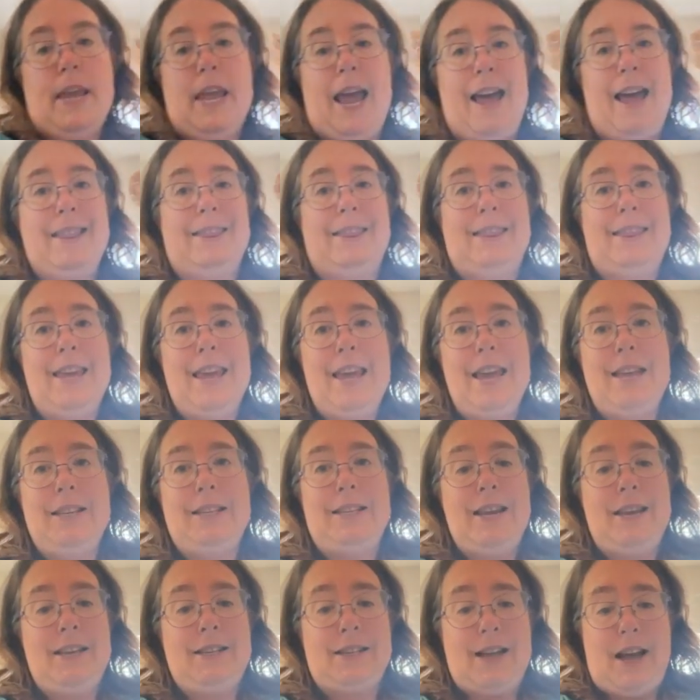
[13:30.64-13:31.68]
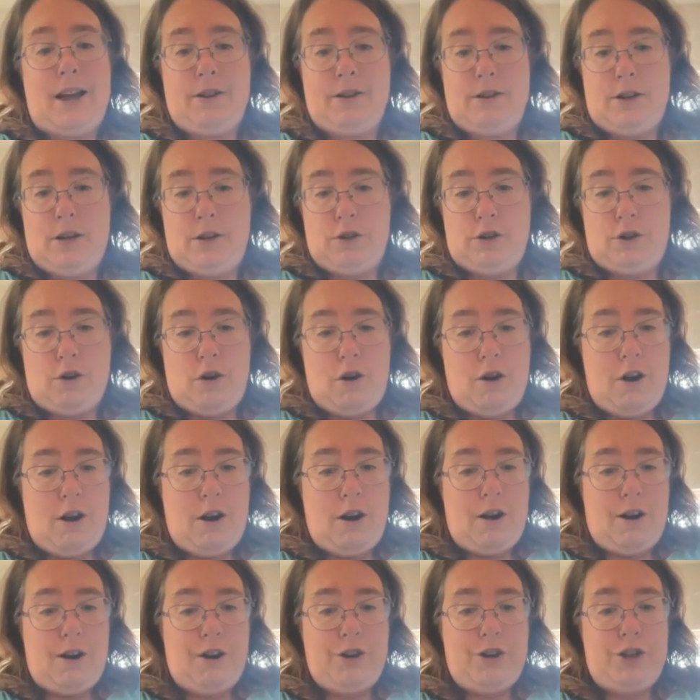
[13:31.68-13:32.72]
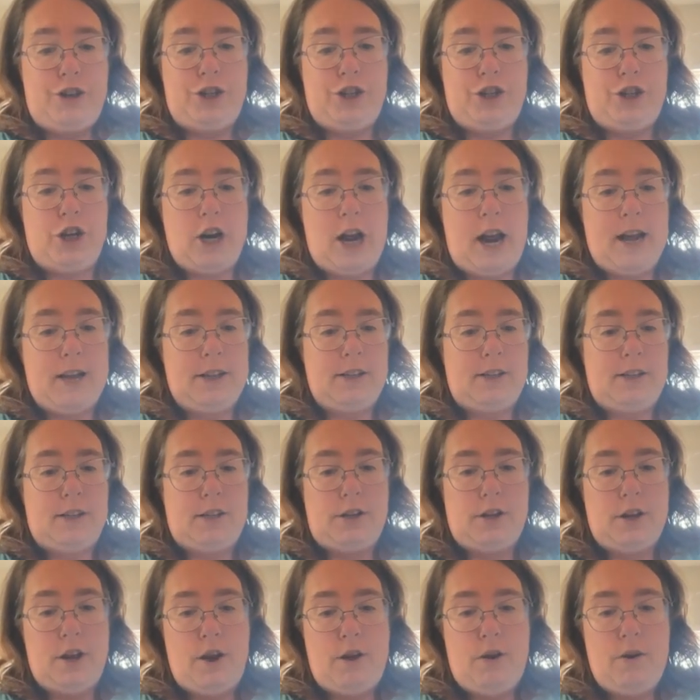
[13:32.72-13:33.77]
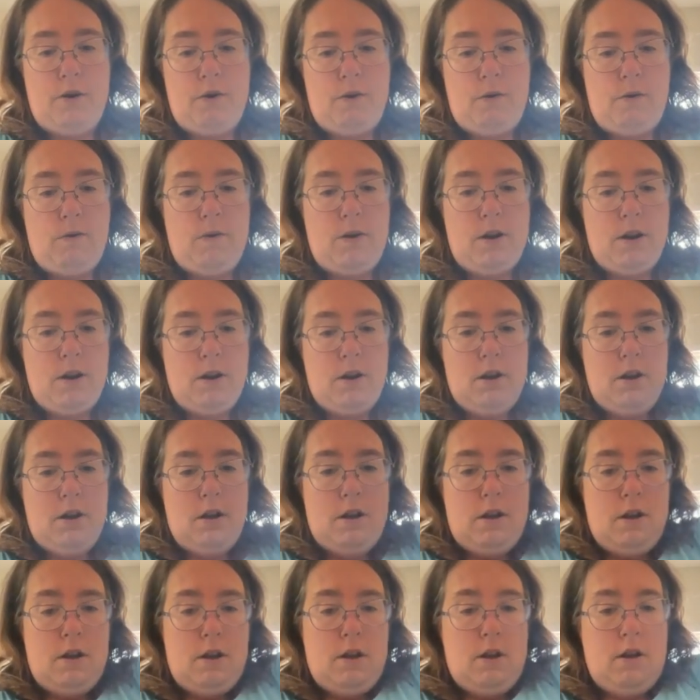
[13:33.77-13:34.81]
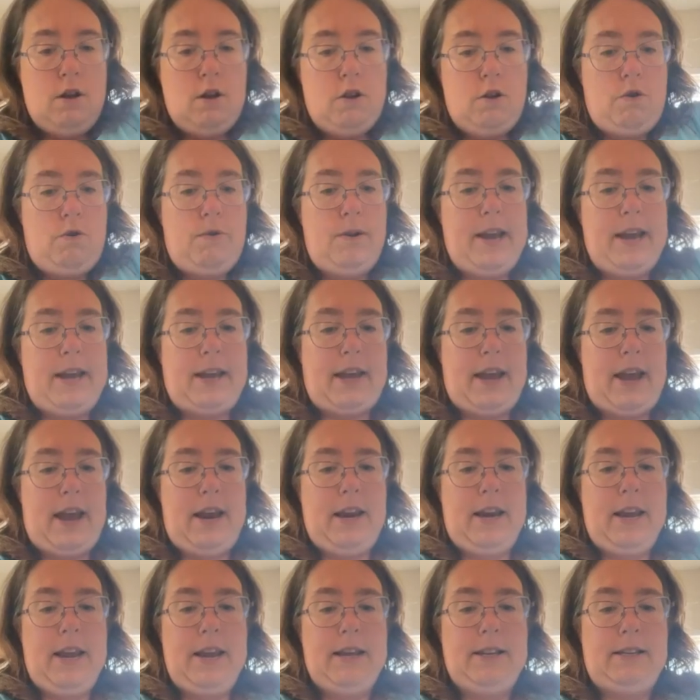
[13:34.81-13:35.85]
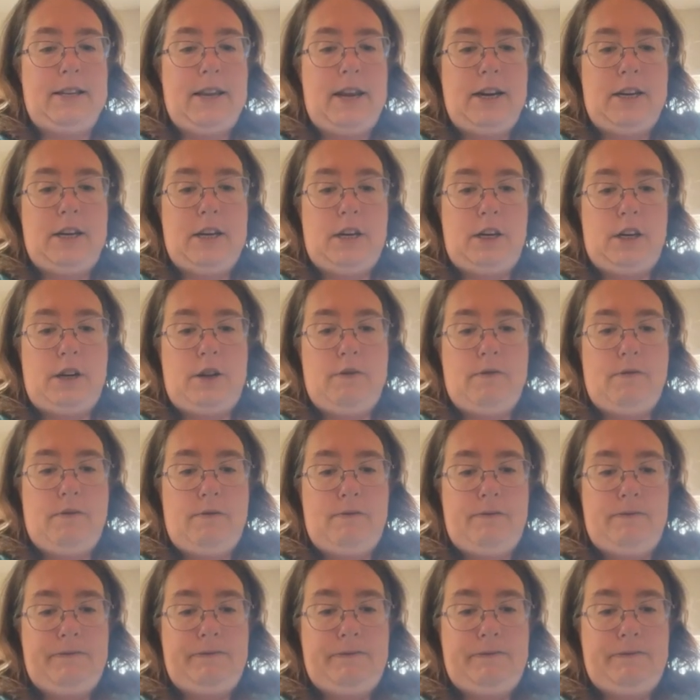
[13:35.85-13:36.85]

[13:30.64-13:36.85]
Yeah, these e-salads in jar are just so quick and easy to do.